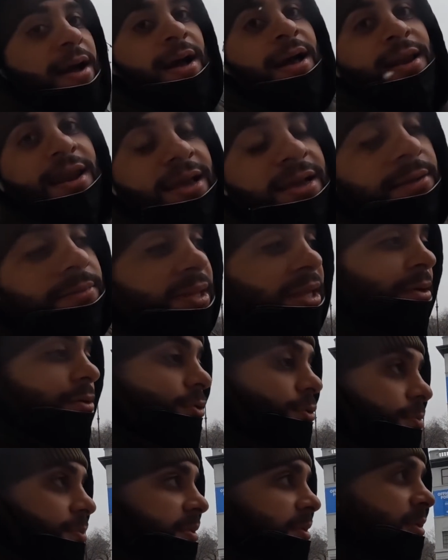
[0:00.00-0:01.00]
I like them, they
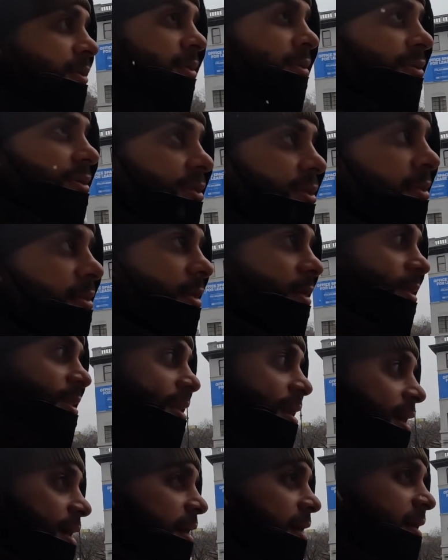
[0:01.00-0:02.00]
cool, but
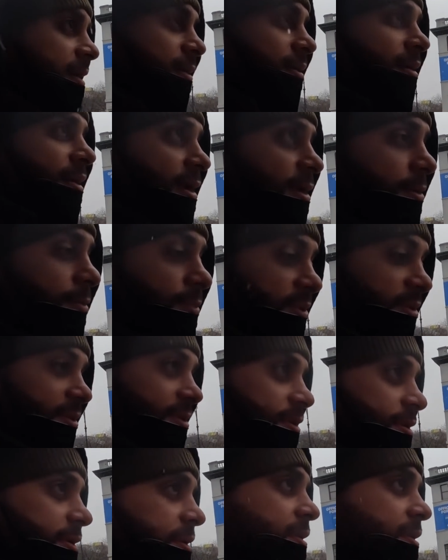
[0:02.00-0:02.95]
nah, I ain't, I ain't with it.